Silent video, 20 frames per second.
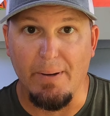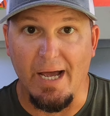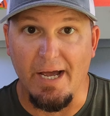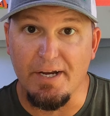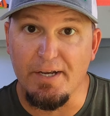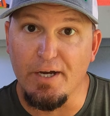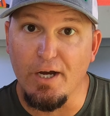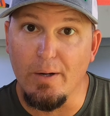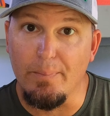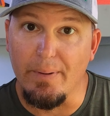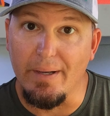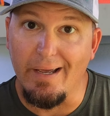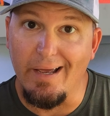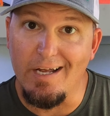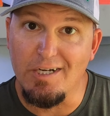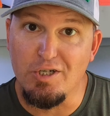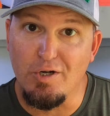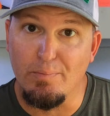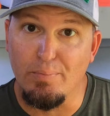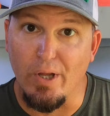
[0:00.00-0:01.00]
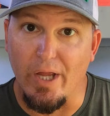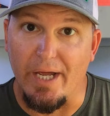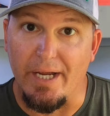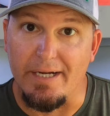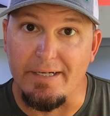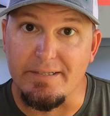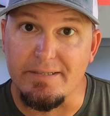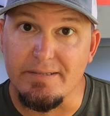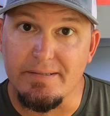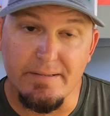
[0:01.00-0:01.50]
backup edger
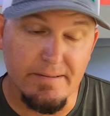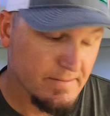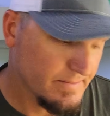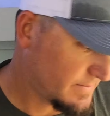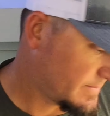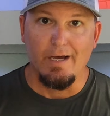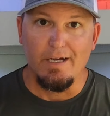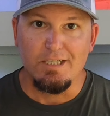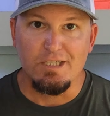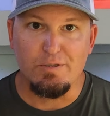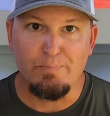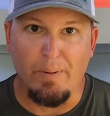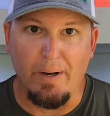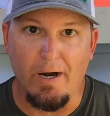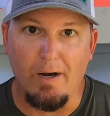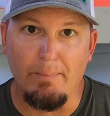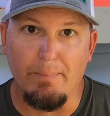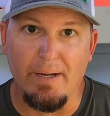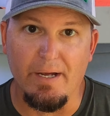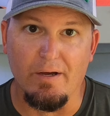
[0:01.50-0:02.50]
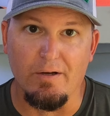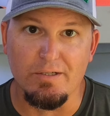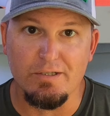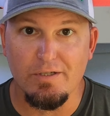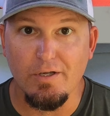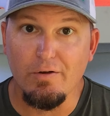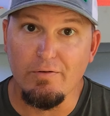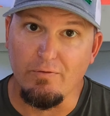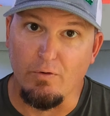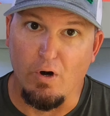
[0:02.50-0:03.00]
blades, spare
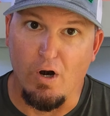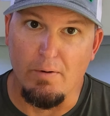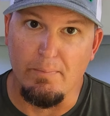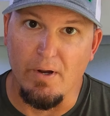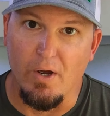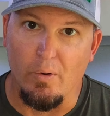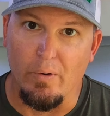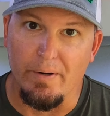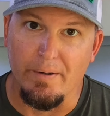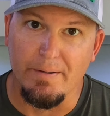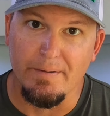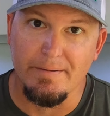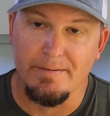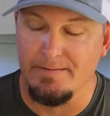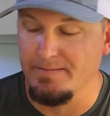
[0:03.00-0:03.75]
belts for our mower,